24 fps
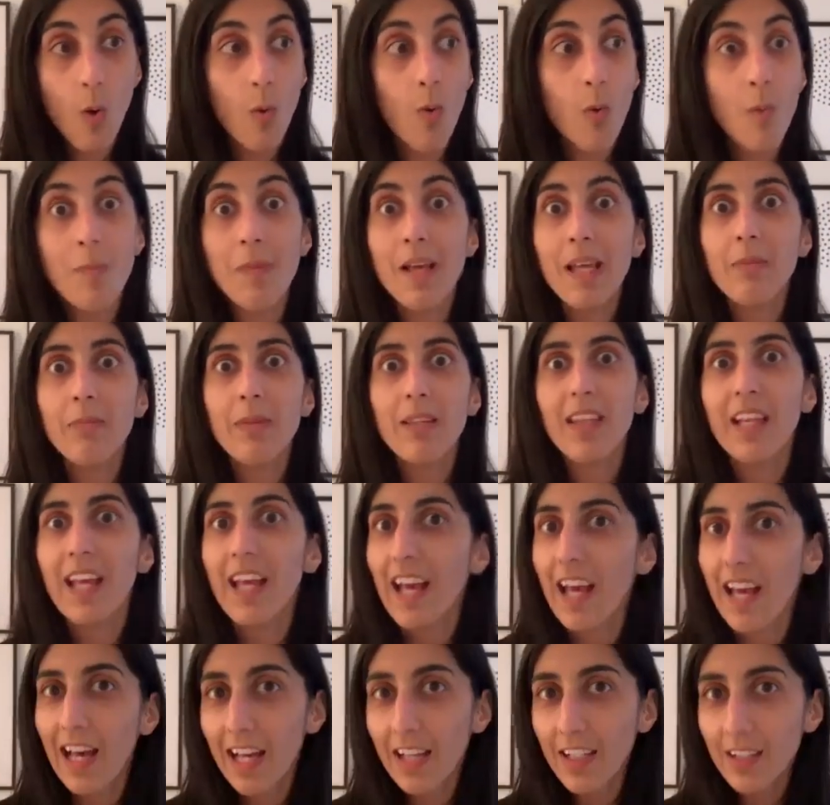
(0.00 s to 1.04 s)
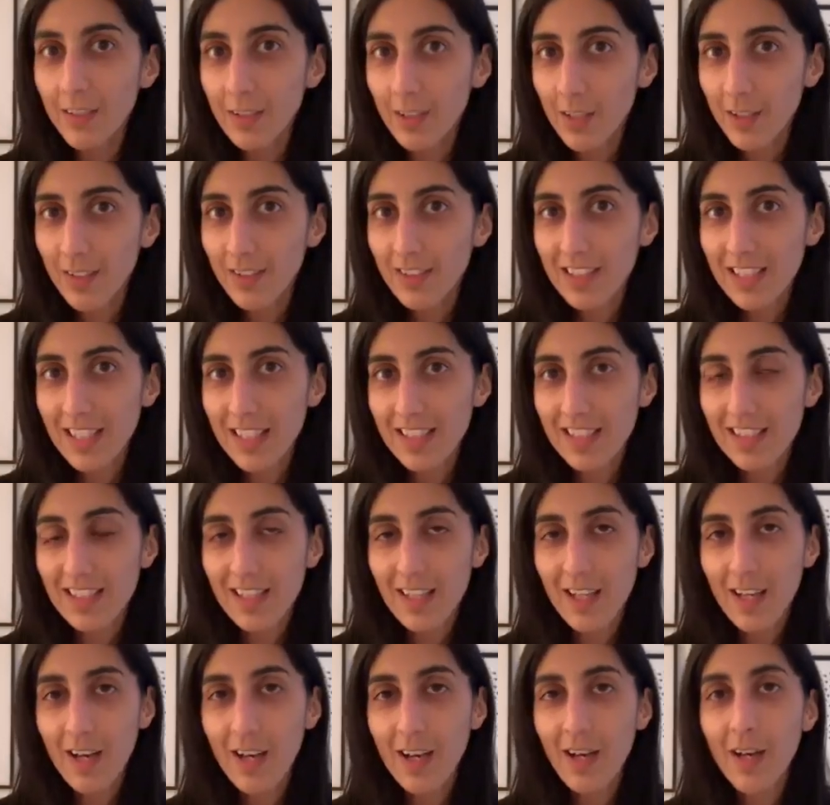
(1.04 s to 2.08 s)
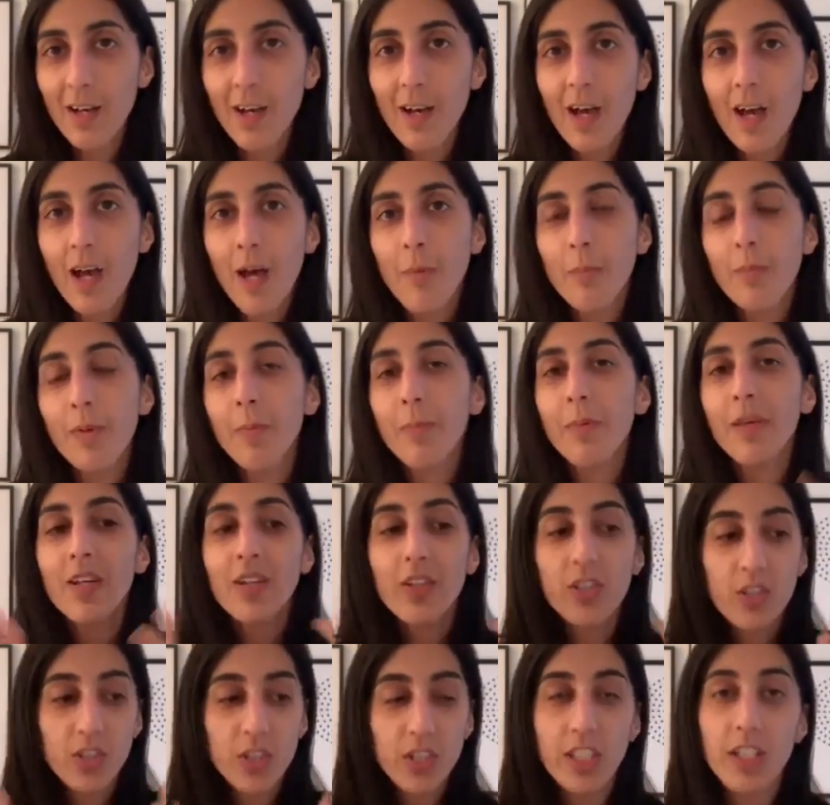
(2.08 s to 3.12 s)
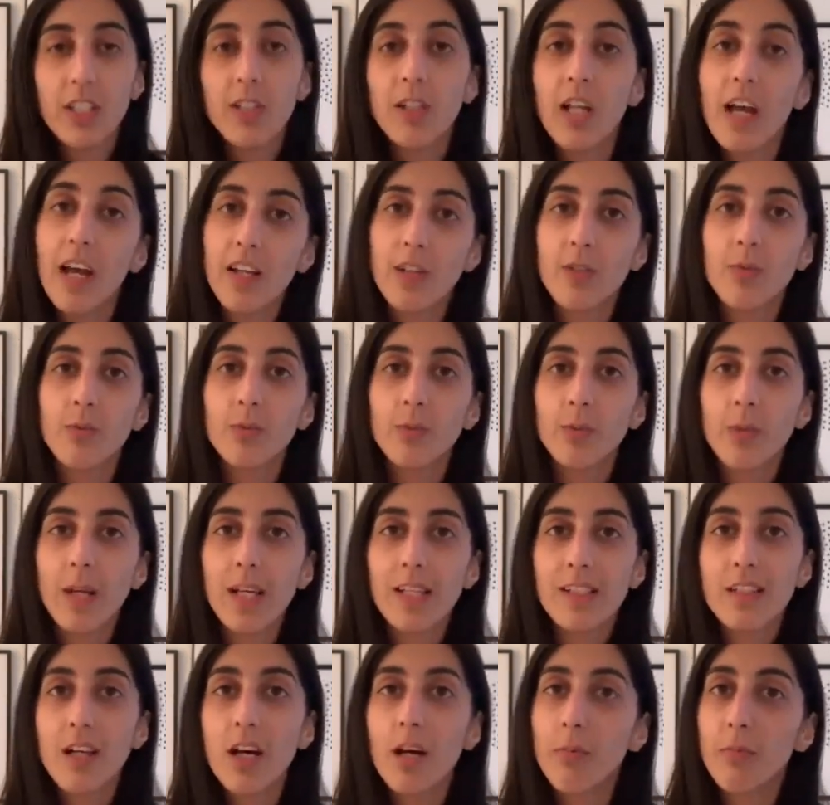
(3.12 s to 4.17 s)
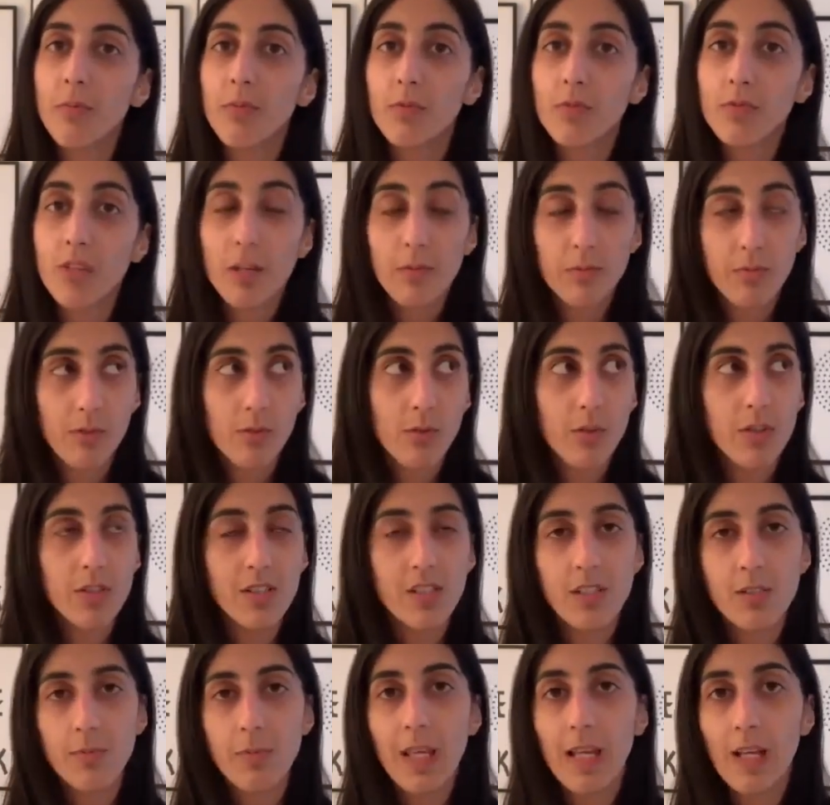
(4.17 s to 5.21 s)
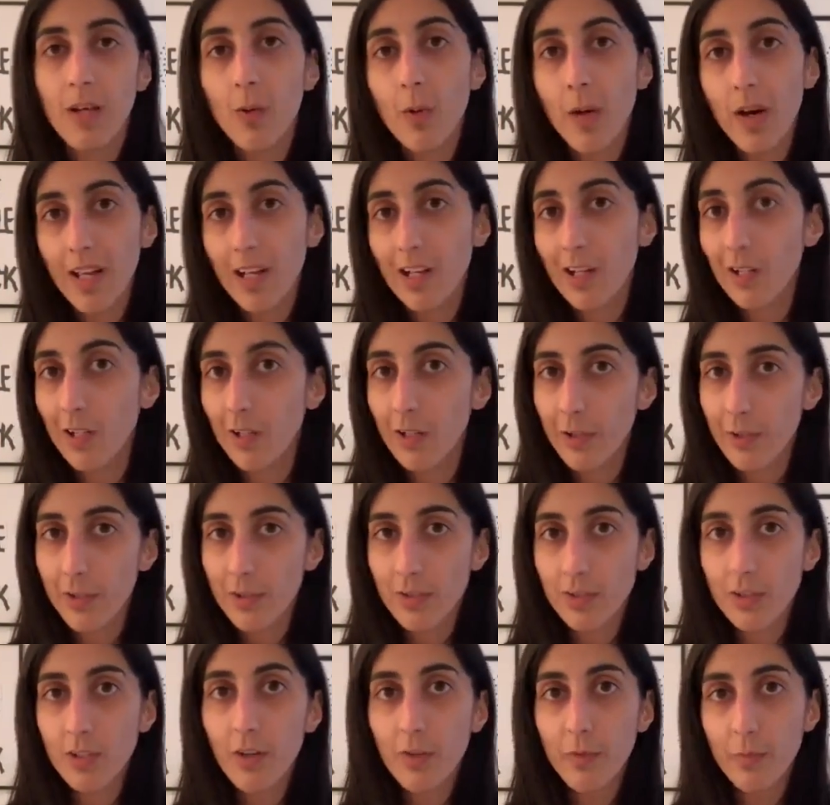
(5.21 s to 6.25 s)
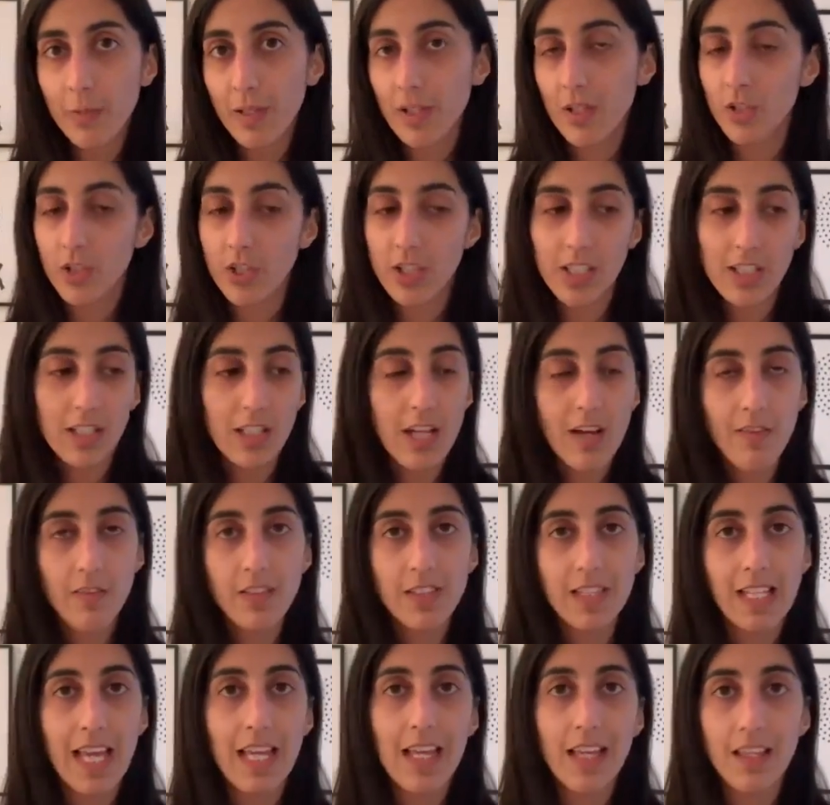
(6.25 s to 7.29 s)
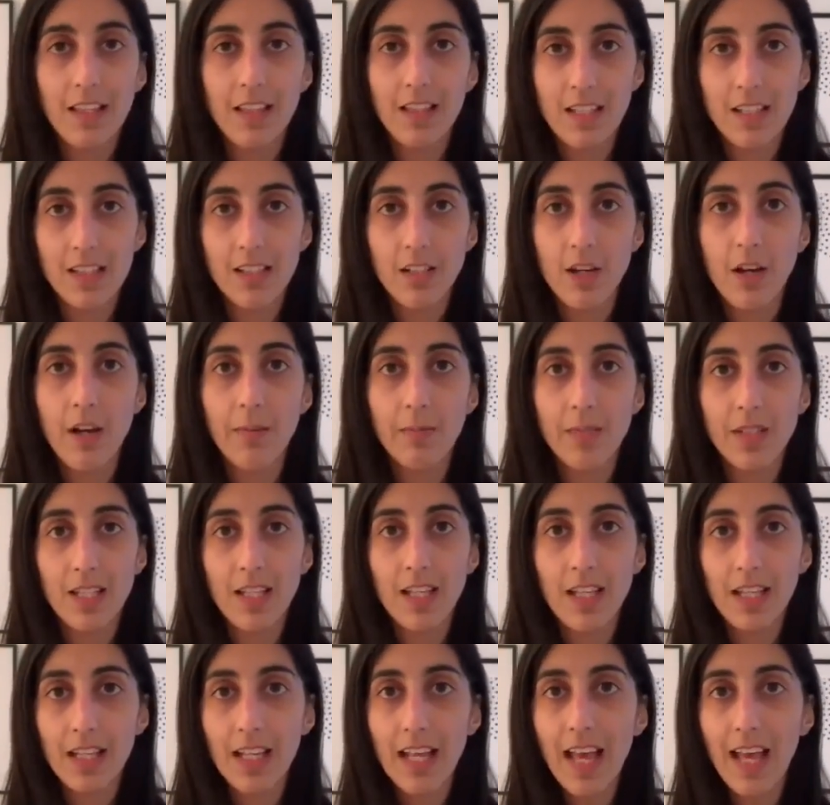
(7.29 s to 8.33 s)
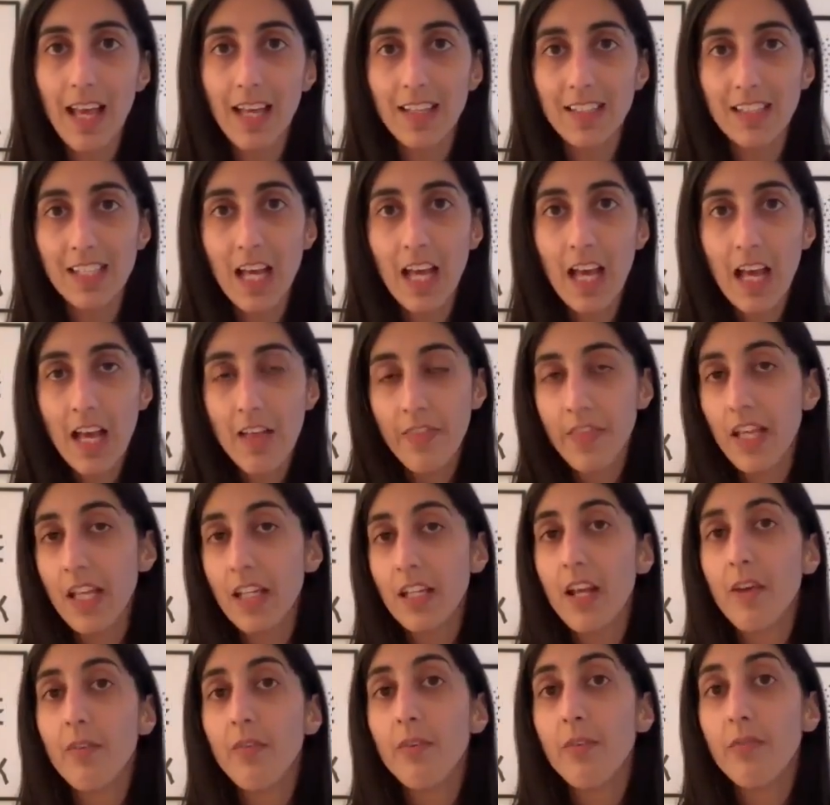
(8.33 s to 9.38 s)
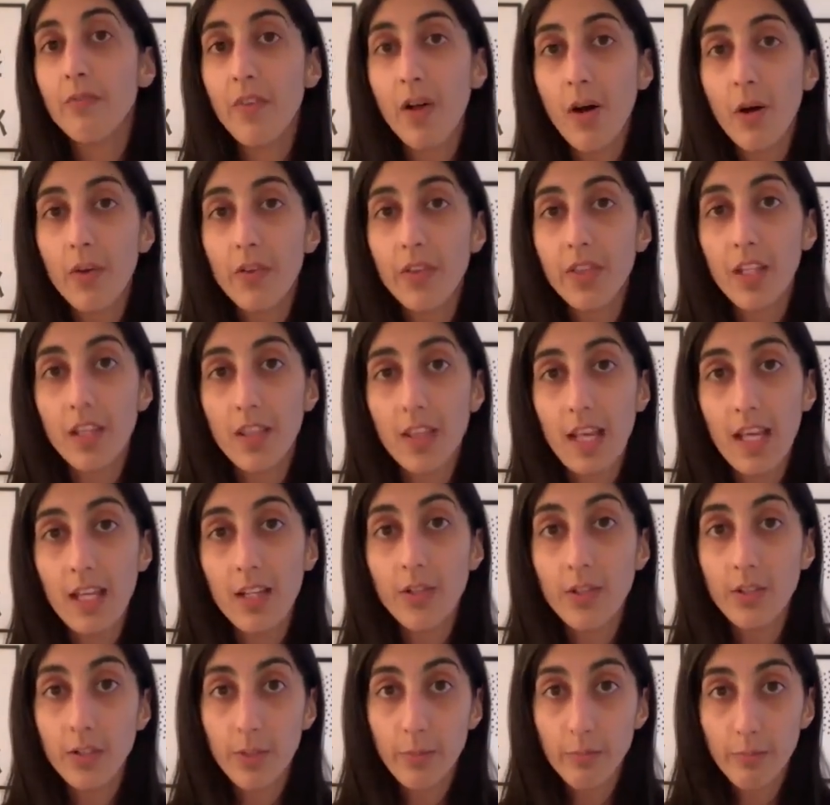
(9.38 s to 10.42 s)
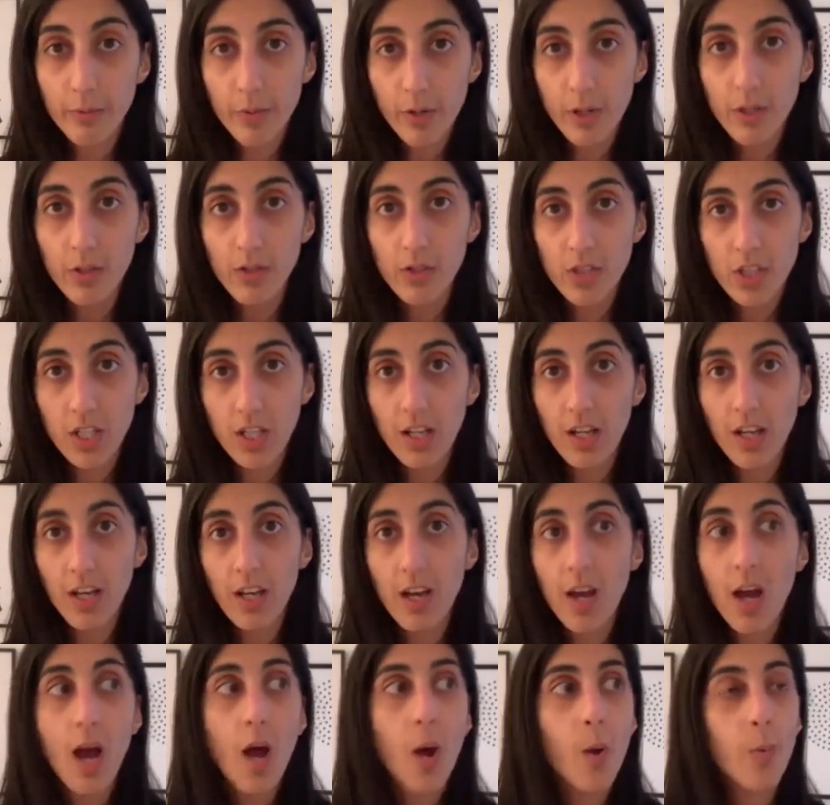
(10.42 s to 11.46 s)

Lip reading: Or maybe they had noticed her, but because she had always come across as being quite closed off, because she'd never taken this time to connect, they never felt that they could approach her.